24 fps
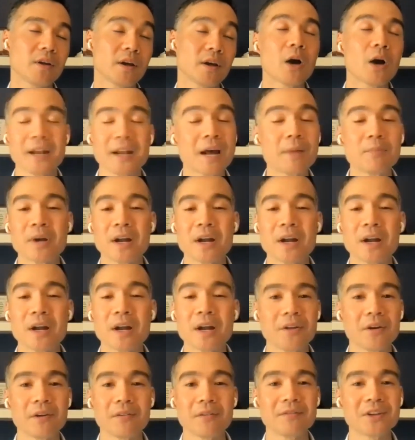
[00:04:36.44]
And then I'm not
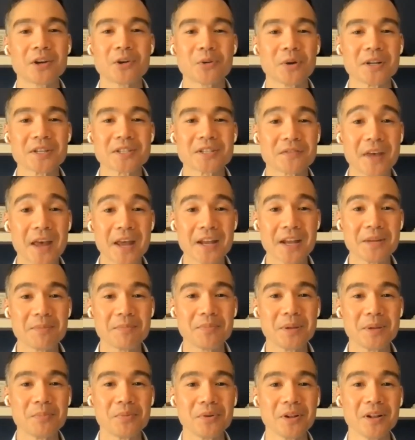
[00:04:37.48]
even the greatest of
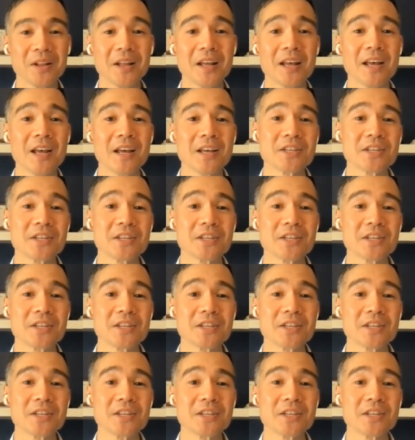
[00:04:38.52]
handy people.